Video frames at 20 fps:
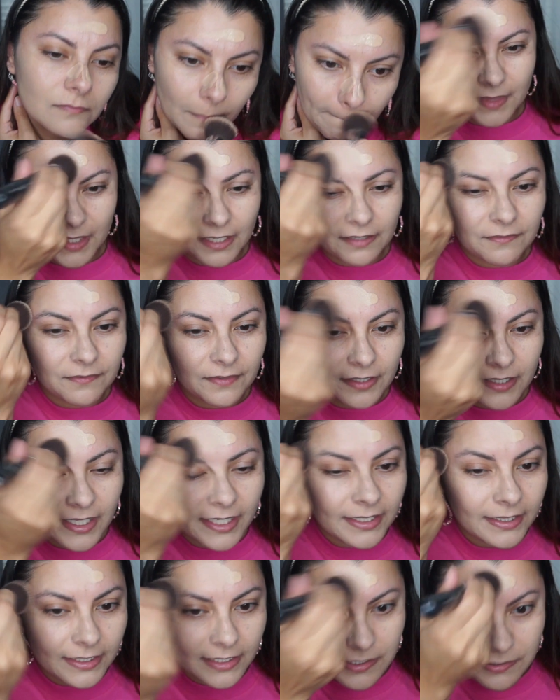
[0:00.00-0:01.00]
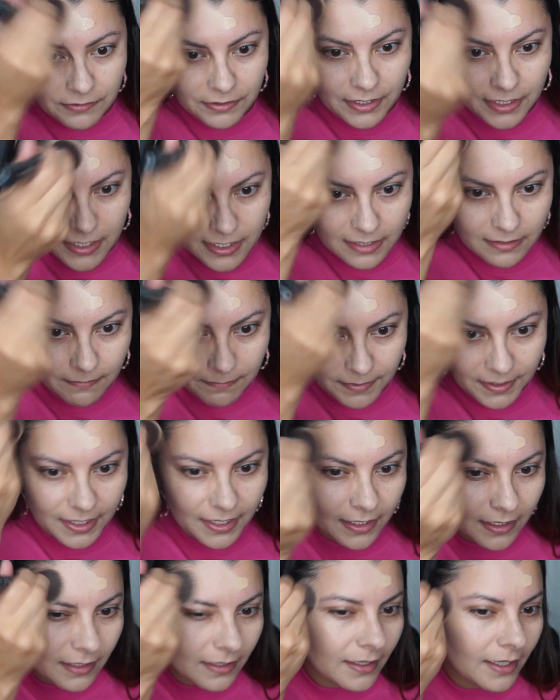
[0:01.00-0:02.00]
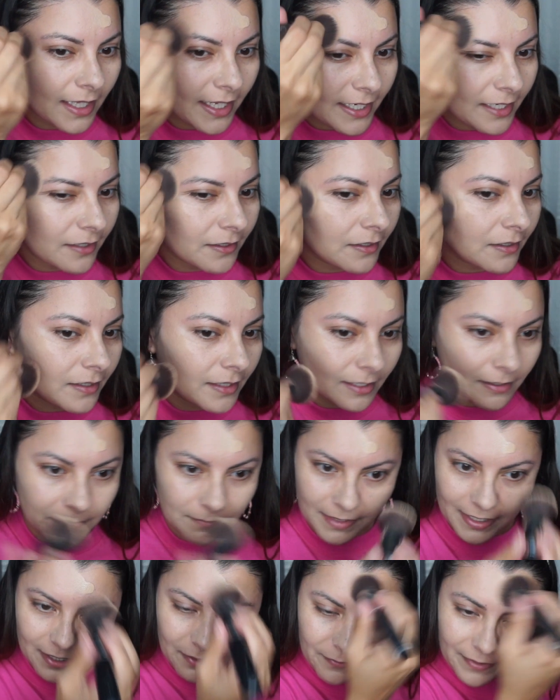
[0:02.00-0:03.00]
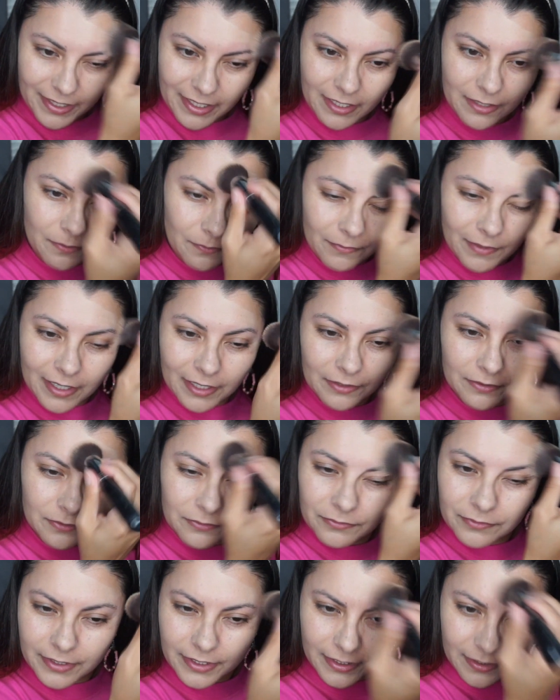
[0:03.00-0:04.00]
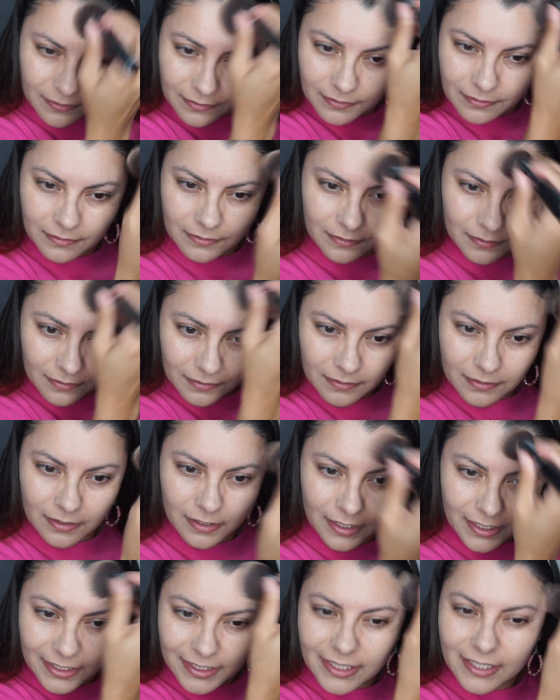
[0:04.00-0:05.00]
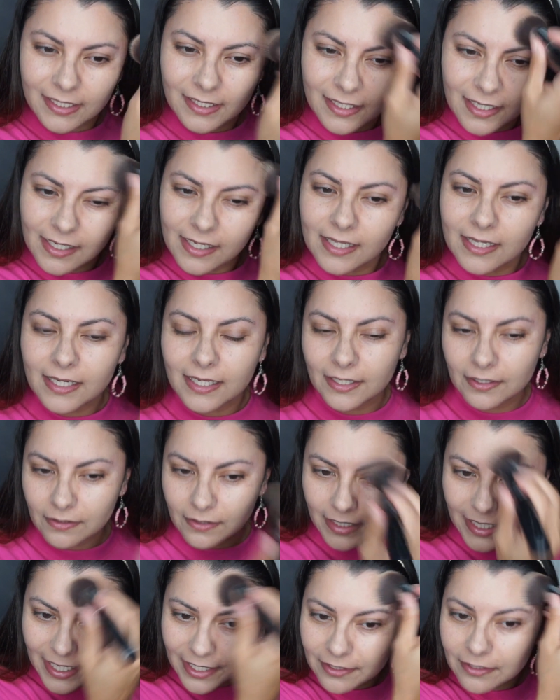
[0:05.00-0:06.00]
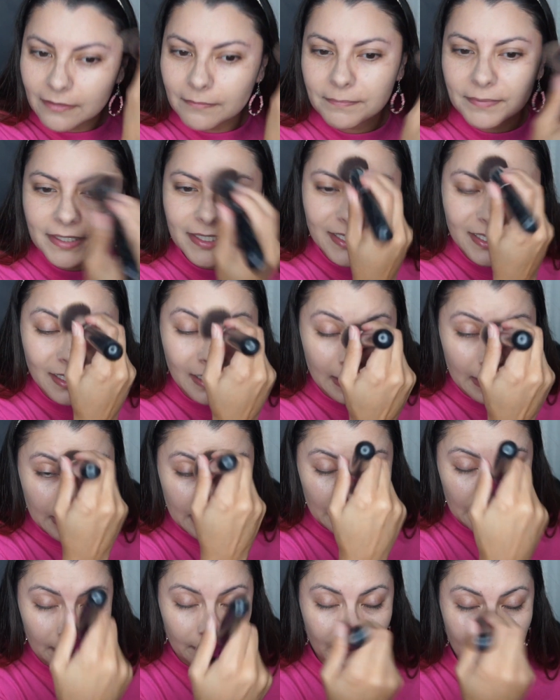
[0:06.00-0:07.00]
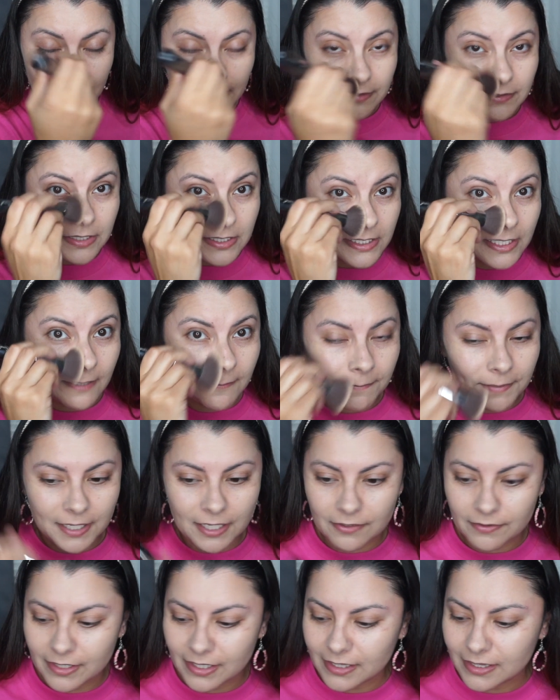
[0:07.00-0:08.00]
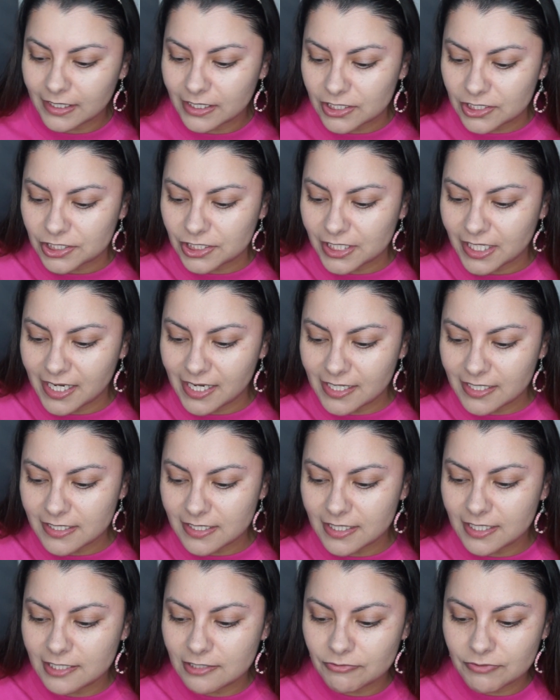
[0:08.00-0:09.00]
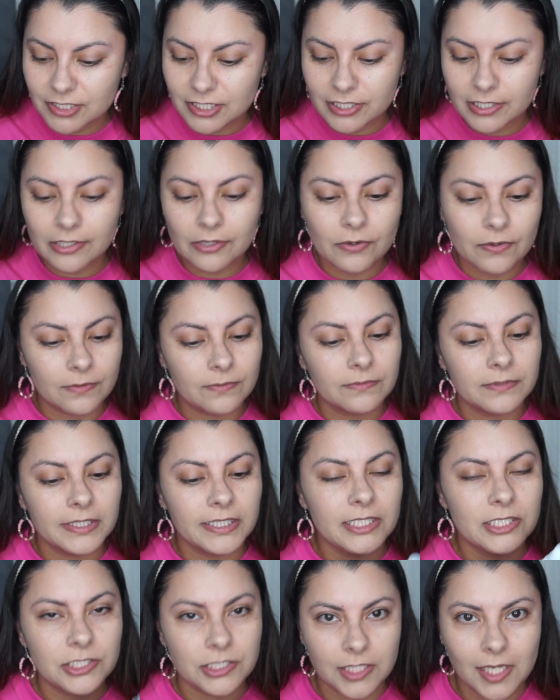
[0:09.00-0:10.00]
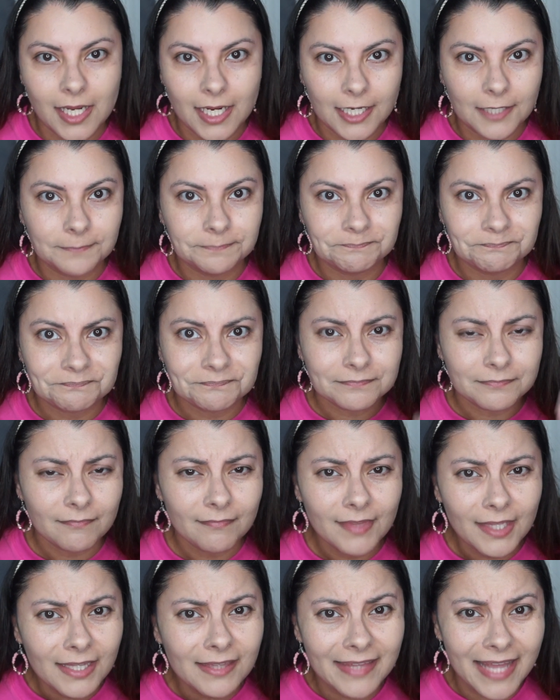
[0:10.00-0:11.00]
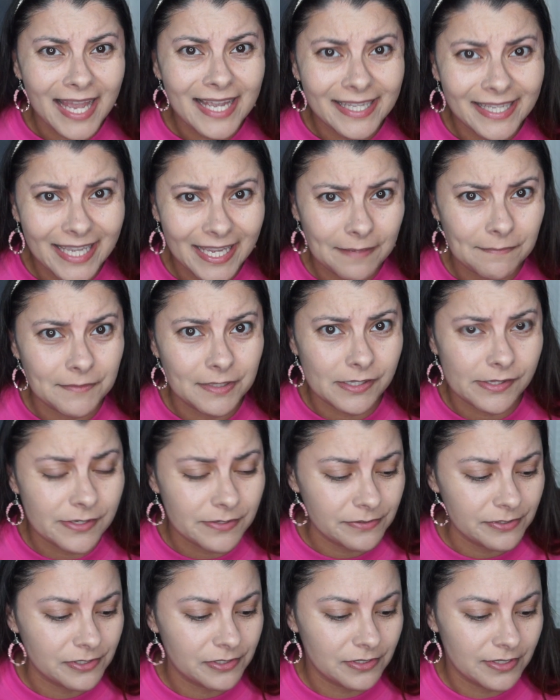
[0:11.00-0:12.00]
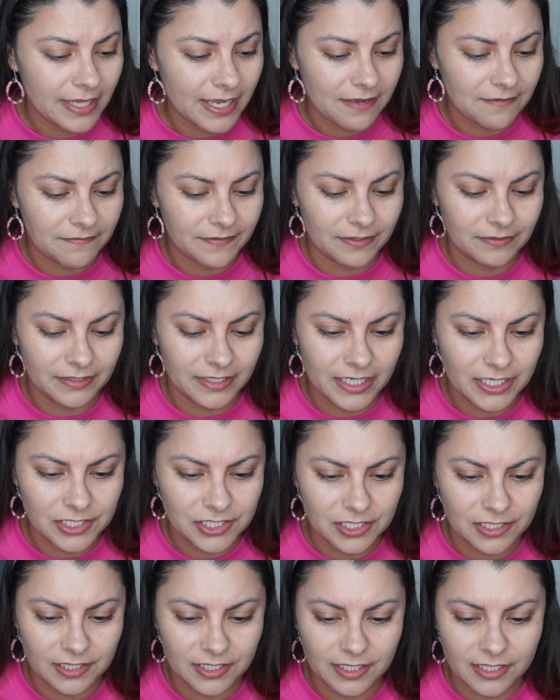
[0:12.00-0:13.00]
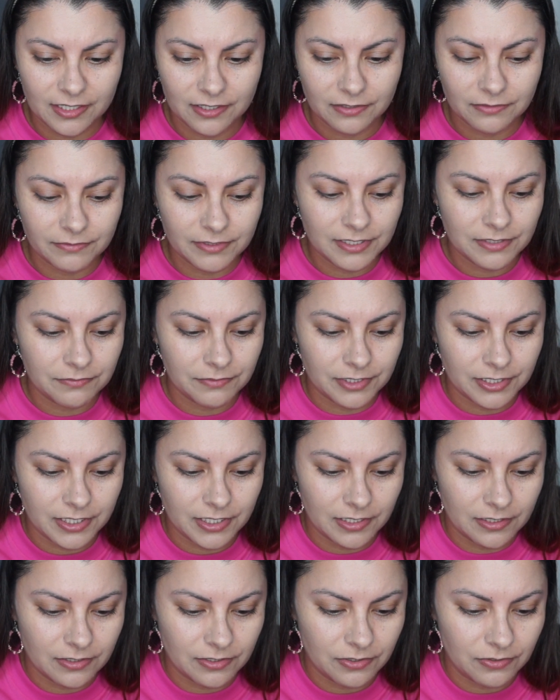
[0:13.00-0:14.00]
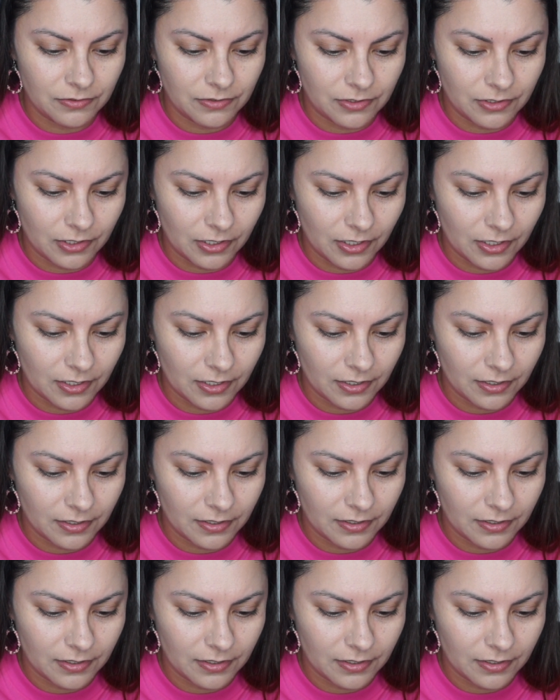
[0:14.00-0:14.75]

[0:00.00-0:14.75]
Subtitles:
I feel like this one is a bit lighter than my Wet n Wild one. It did look a little lighter, but when I was comparing the shades, this was the only shade that came close to that foundation. The other ones were just too dark.